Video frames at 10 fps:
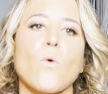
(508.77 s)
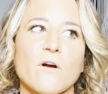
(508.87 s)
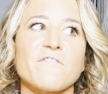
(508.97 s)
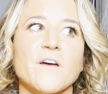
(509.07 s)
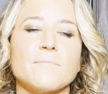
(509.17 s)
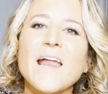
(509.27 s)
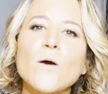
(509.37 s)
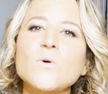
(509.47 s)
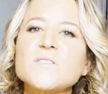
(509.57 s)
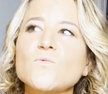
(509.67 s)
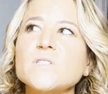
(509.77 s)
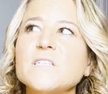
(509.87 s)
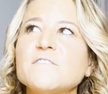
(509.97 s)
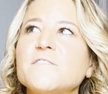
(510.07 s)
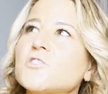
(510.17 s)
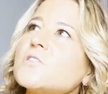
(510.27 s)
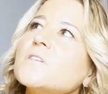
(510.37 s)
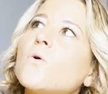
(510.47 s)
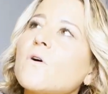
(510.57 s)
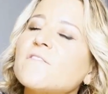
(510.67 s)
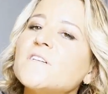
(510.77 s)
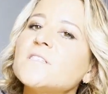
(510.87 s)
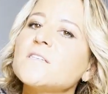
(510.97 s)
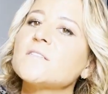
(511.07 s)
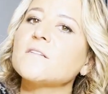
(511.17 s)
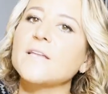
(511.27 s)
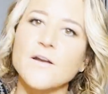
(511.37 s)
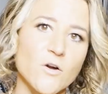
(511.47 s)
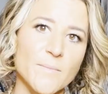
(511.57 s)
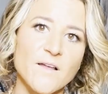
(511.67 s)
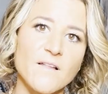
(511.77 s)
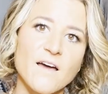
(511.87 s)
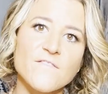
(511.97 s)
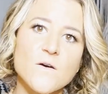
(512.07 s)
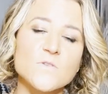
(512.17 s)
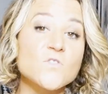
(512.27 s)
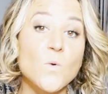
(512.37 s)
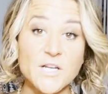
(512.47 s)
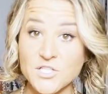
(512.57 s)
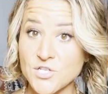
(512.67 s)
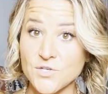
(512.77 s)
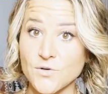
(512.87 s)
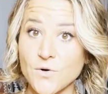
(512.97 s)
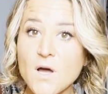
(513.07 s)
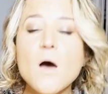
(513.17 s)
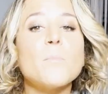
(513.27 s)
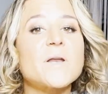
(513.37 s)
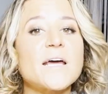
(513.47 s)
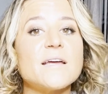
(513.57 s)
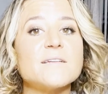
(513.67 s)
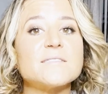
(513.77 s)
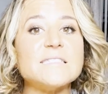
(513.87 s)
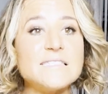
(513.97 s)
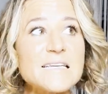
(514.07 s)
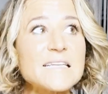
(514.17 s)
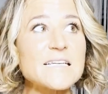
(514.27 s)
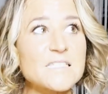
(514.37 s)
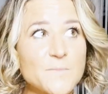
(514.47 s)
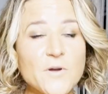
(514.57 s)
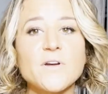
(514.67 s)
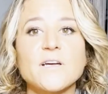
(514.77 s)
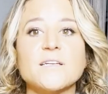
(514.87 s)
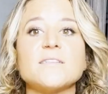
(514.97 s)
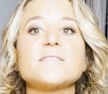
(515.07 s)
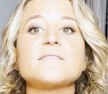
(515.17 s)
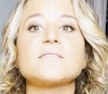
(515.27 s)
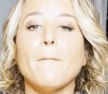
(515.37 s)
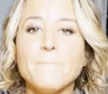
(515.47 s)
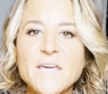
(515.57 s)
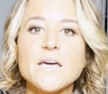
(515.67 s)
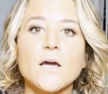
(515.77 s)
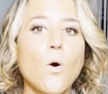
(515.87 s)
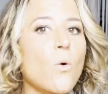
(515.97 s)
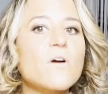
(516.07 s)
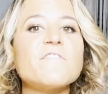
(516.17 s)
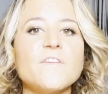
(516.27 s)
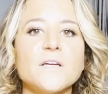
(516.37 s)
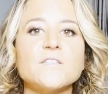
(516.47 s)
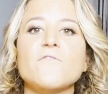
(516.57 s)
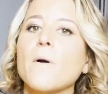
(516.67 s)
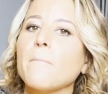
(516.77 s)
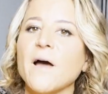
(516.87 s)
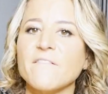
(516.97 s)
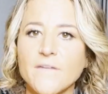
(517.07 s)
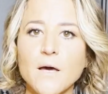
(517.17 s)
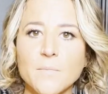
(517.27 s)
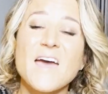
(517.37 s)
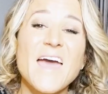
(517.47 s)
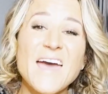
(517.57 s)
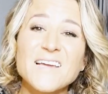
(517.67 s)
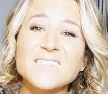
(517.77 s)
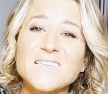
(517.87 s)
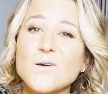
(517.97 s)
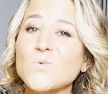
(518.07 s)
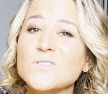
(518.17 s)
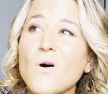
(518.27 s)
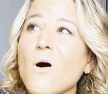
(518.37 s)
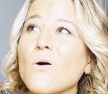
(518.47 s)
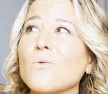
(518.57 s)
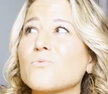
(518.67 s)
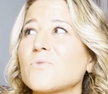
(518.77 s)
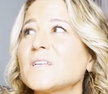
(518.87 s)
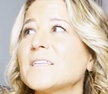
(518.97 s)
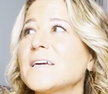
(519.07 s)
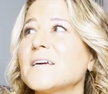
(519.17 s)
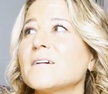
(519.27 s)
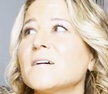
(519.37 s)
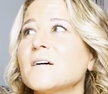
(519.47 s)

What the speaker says: orphan. And I wasn't really officially orphaned until later in my life. I was 22, but I did experience being orphaned from my family. And it was all really